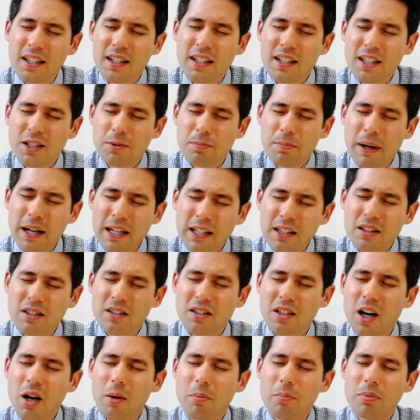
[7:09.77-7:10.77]
He's picked us
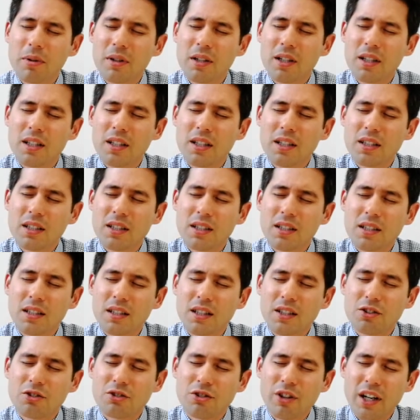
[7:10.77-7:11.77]
up
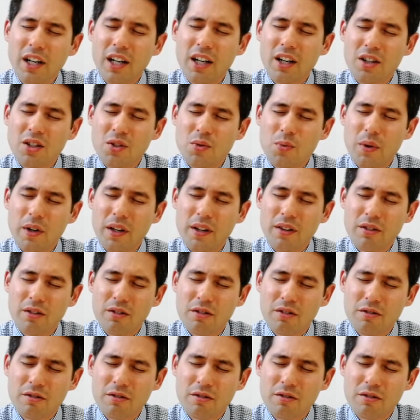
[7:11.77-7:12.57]
and treated us with